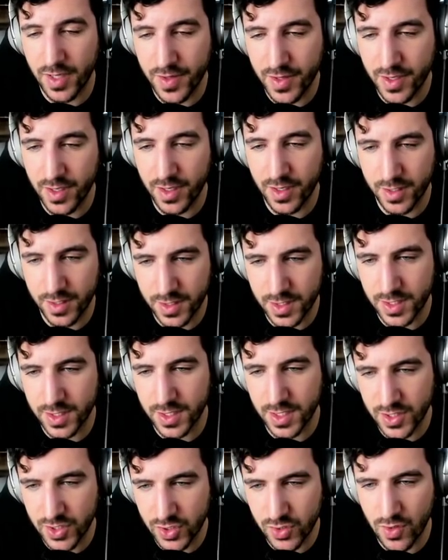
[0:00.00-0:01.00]
I think it's
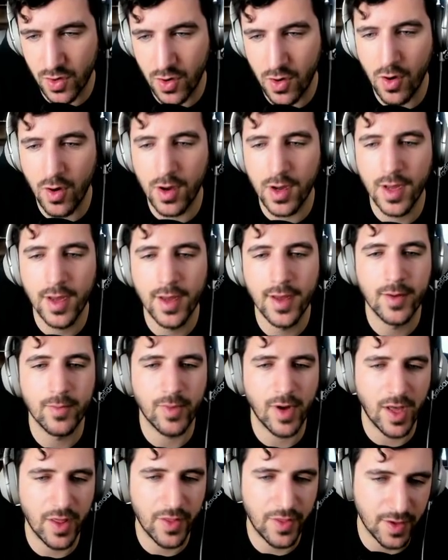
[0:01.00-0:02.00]
strong,
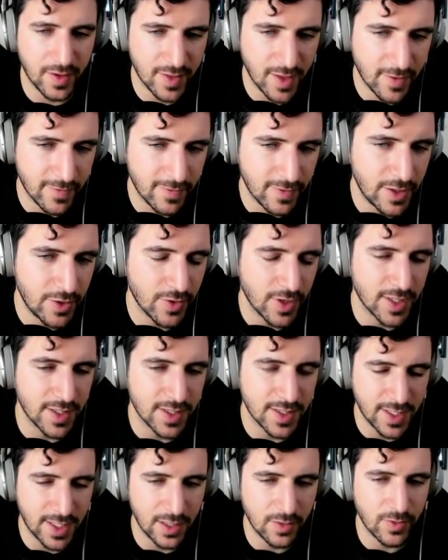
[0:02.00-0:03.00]
but I think definitely you
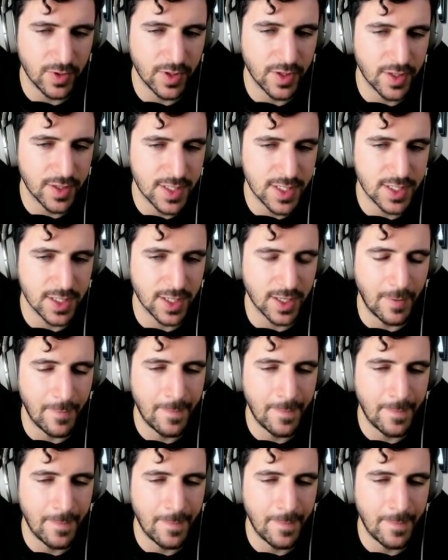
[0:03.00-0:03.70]
can deal with it.